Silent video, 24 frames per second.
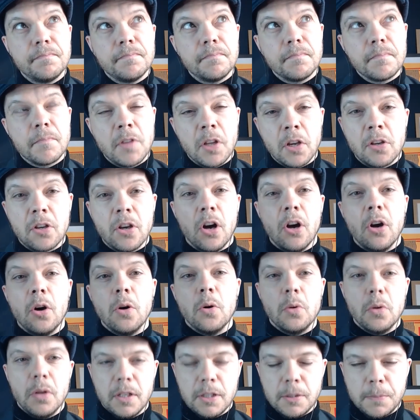the
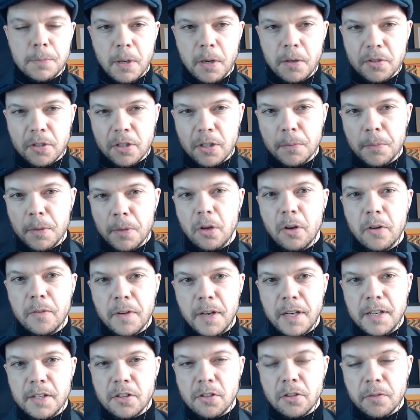goal, I suppose, and the
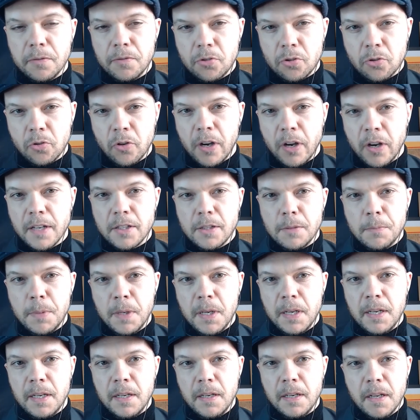motivation of trying to
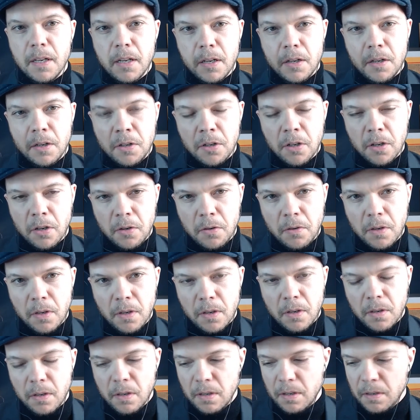be, you know,
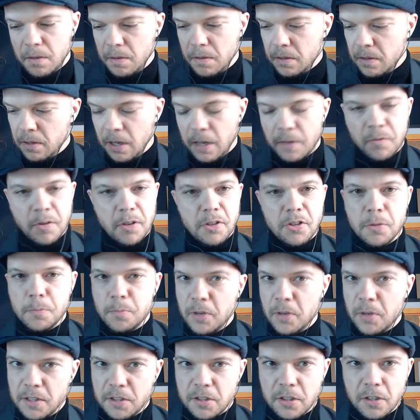like Richard
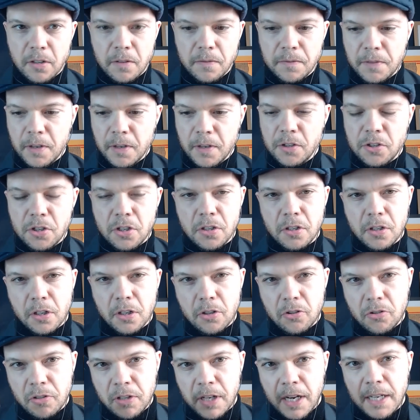Branson and Virgin and
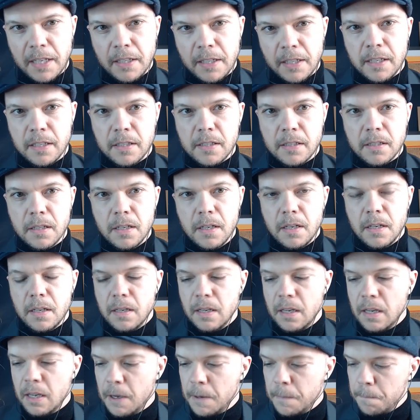create this
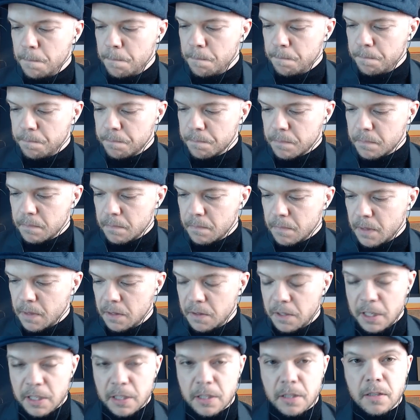um,
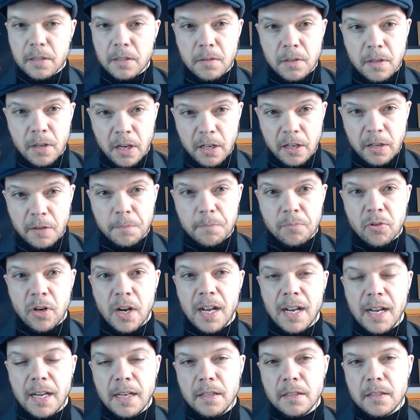this kind of
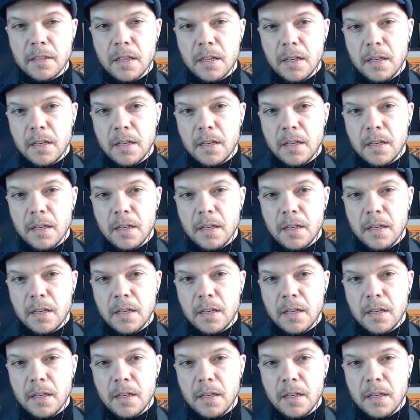brand.